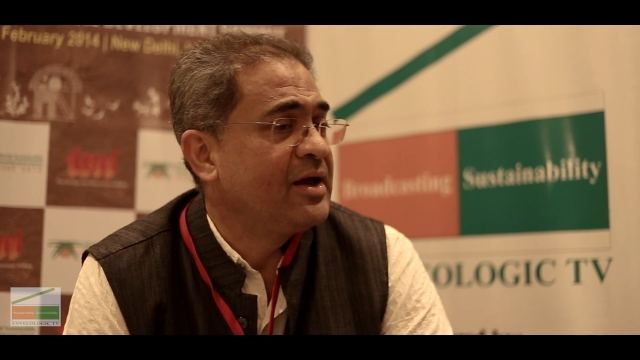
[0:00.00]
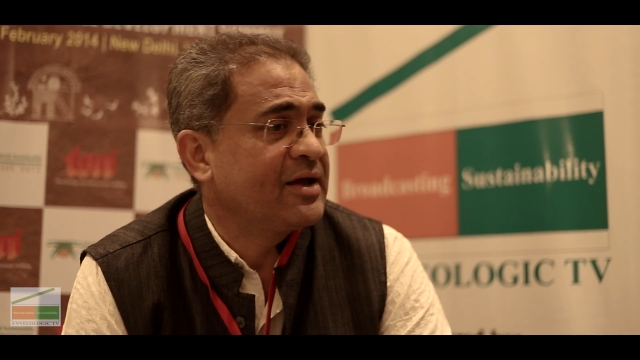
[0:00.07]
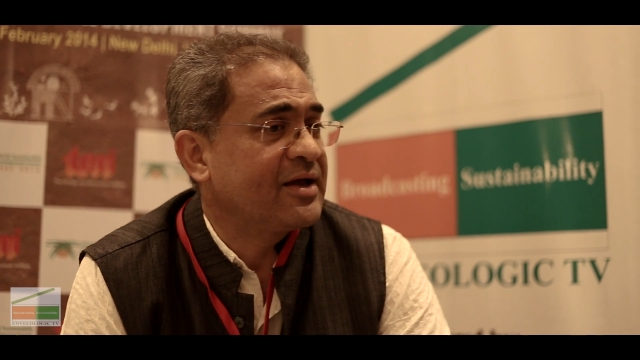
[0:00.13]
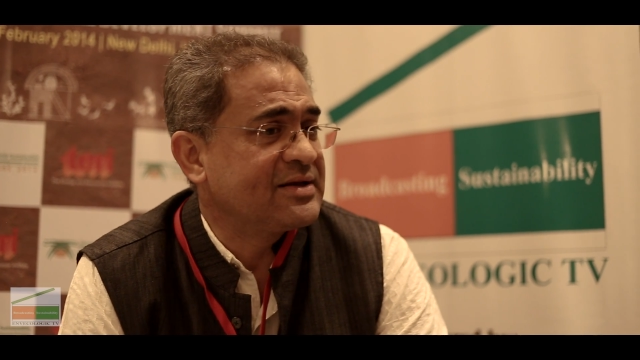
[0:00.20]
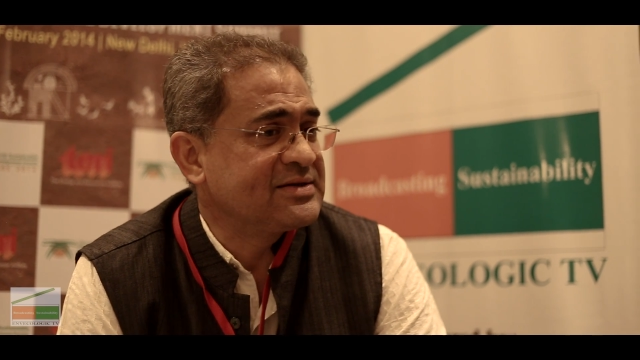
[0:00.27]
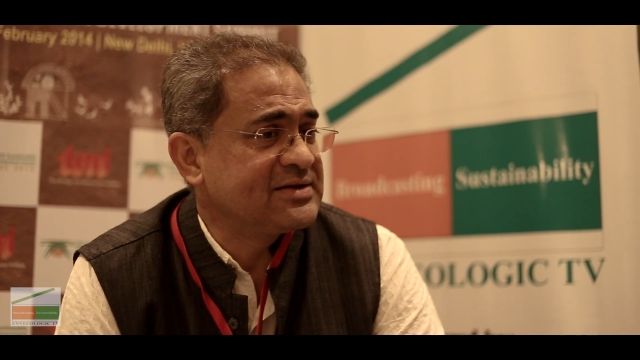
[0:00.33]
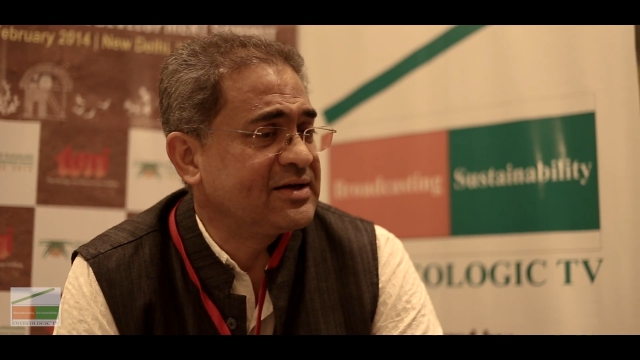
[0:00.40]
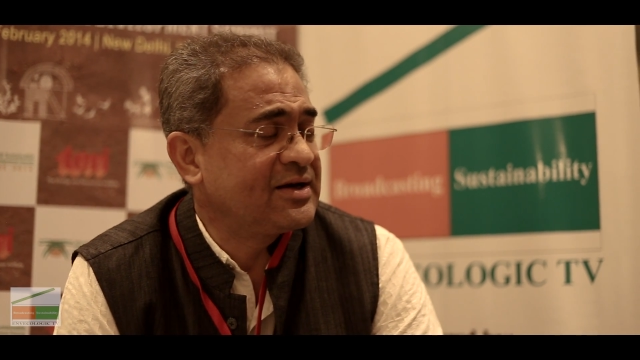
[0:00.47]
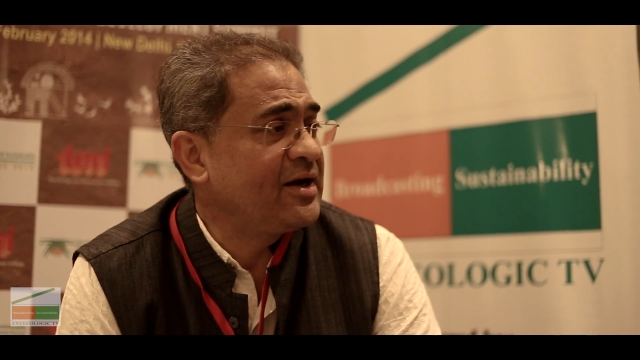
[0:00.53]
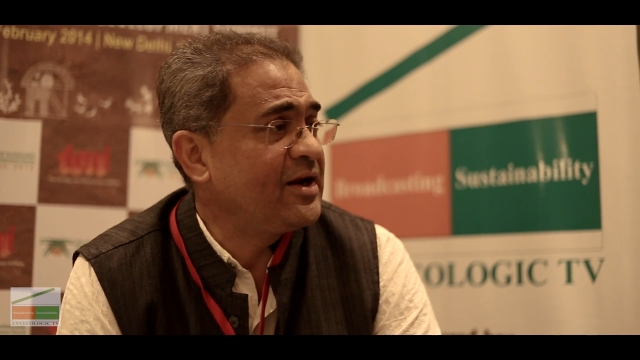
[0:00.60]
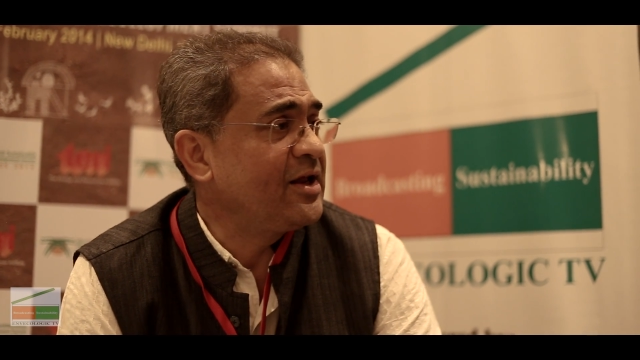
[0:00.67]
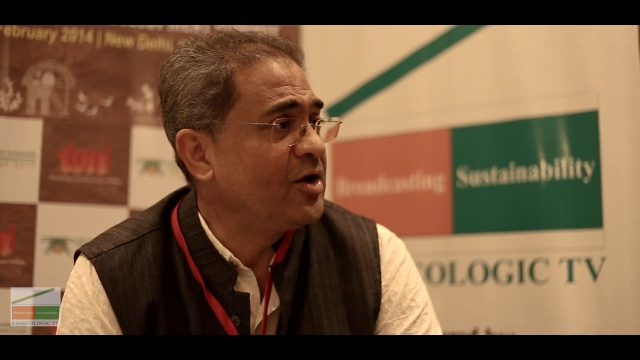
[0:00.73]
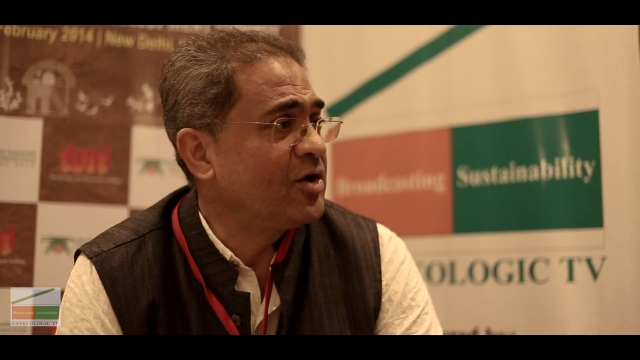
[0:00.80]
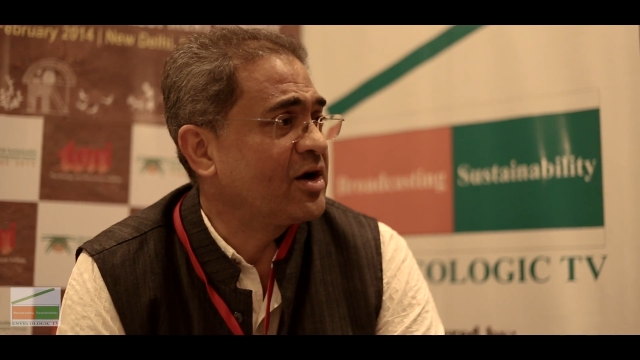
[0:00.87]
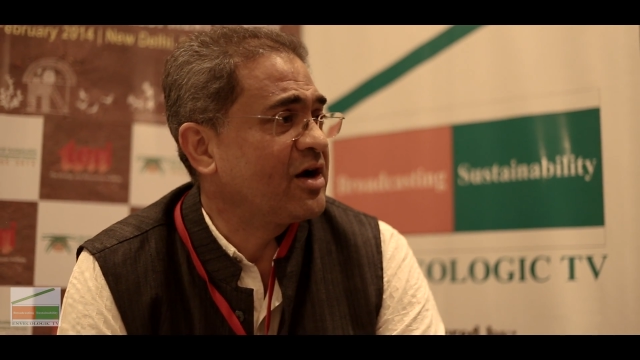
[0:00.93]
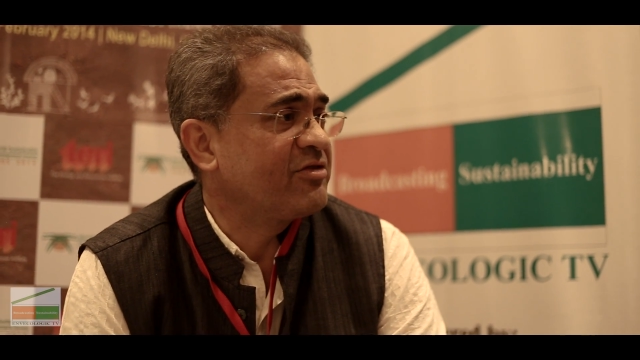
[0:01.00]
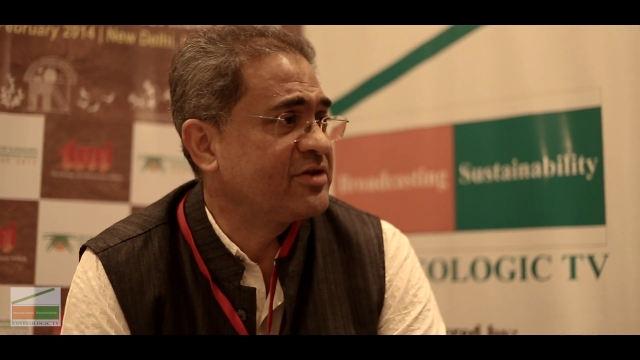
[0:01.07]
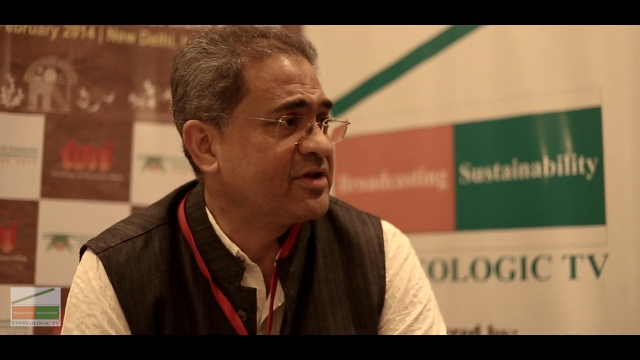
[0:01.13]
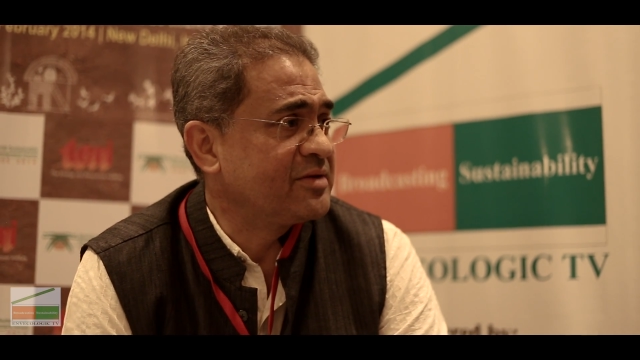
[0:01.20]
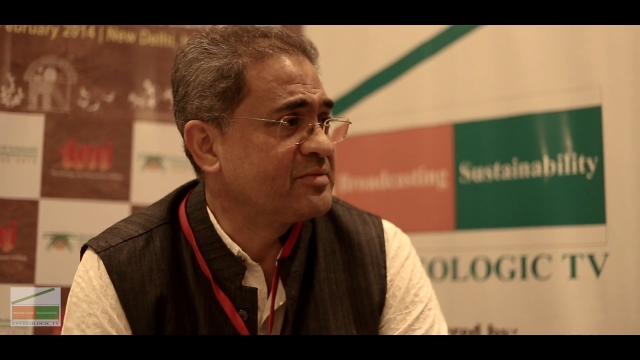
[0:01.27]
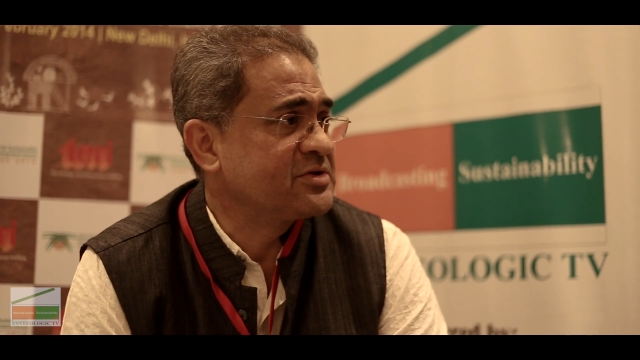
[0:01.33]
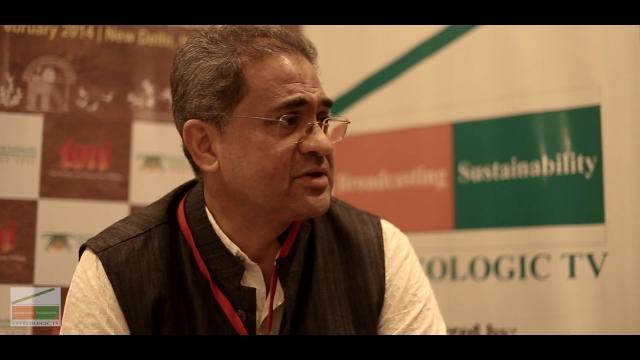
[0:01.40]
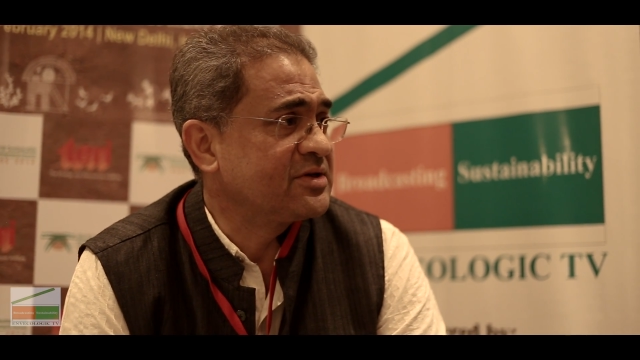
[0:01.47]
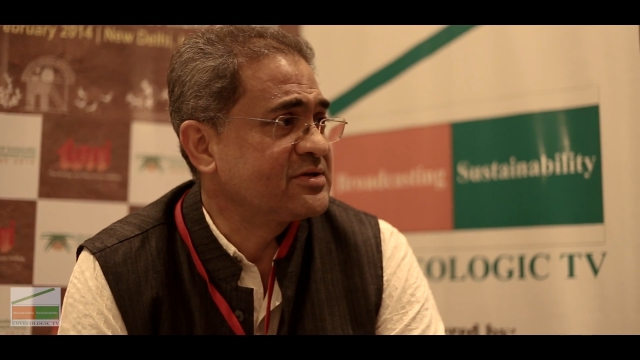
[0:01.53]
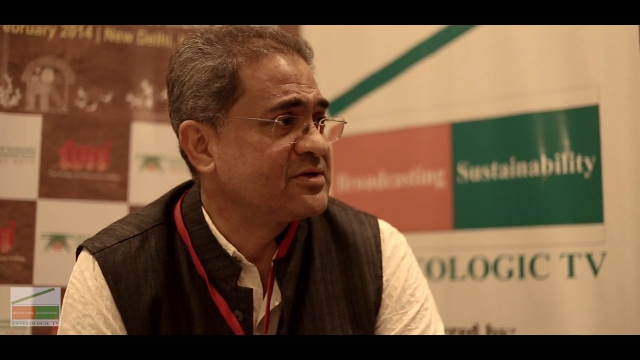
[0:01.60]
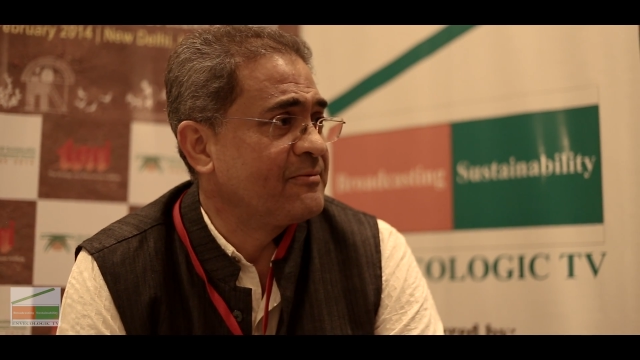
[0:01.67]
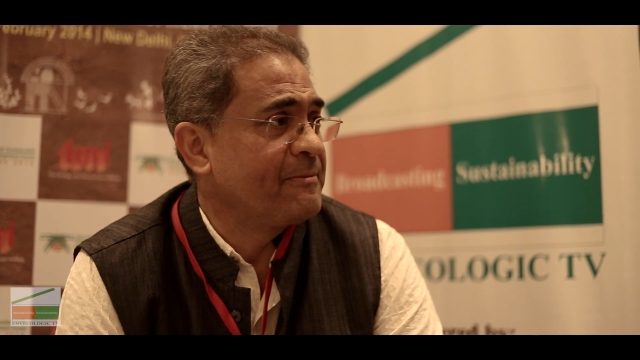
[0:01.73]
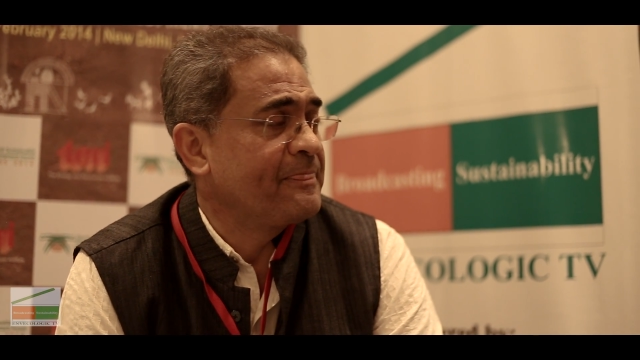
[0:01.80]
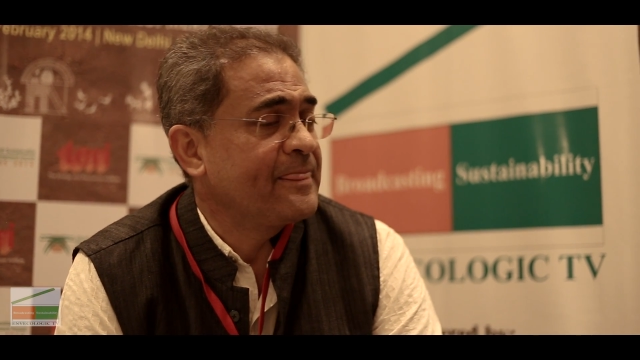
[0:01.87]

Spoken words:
can certainly look after themselves,